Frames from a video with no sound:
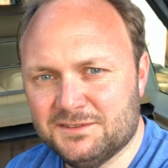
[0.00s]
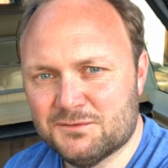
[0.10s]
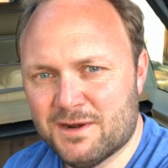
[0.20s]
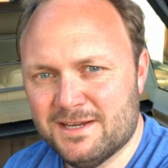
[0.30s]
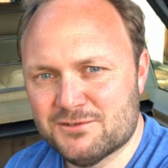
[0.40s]
the
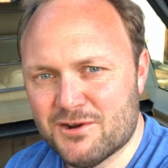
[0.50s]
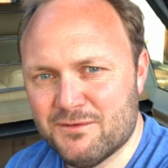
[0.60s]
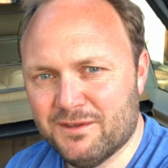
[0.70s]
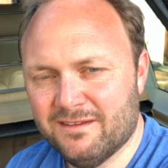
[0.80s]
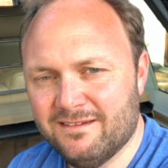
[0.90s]
Range
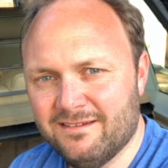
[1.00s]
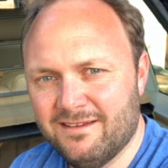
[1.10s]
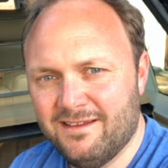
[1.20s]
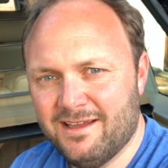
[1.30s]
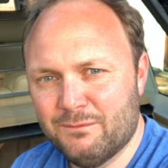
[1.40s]
Rover.
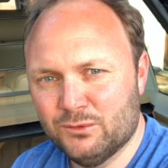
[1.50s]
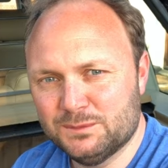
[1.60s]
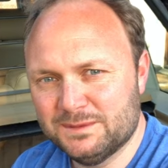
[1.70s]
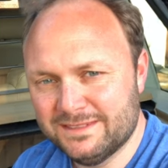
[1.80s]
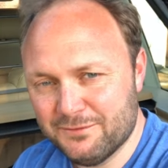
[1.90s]
And more
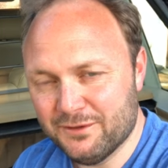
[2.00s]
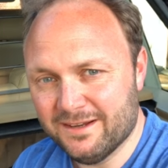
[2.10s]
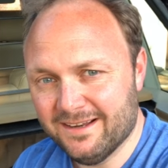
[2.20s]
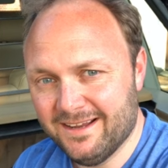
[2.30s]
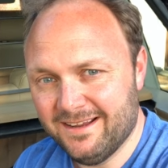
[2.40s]

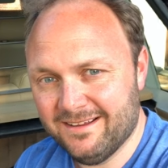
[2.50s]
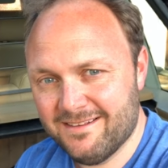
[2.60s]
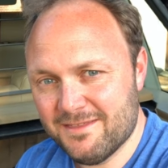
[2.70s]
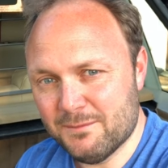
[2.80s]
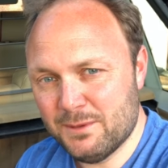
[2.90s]
specifically,
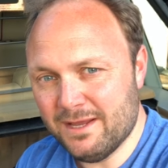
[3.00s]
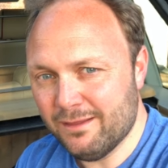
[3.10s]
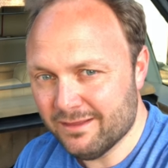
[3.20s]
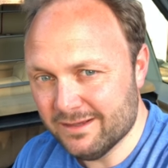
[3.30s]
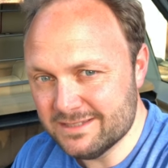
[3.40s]
the
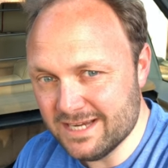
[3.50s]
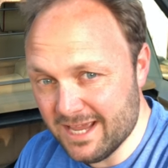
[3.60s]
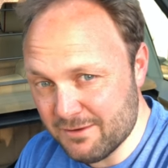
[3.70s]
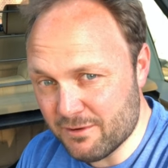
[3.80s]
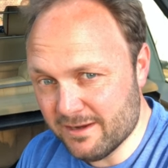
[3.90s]

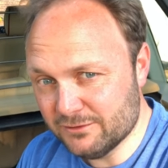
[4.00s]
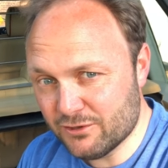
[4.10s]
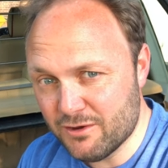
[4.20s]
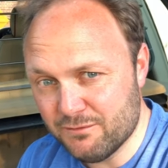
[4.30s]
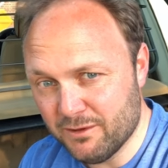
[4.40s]
P38 Range
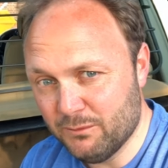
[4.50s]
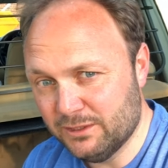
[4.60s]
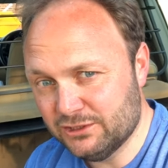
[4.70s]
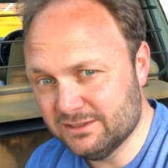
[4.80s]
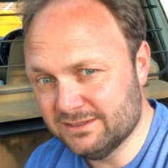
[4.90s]
Rover,
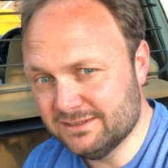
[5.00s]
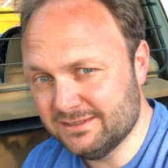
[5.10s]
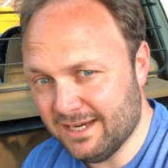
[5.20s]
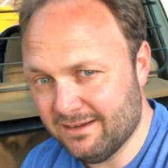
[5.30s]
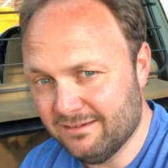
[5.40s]
which is the
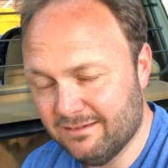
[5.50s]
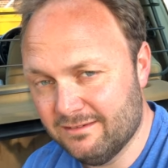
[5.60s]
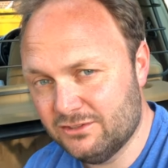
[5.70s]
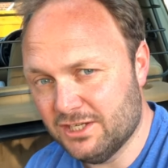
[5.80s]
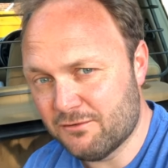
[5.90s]
second
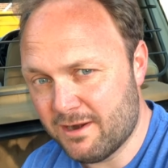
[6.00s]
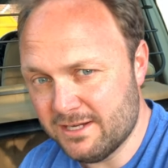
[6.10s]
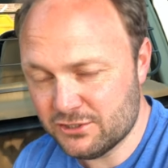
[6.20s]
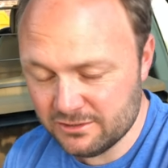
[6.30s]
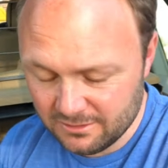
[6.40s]

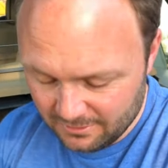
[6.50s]
generation,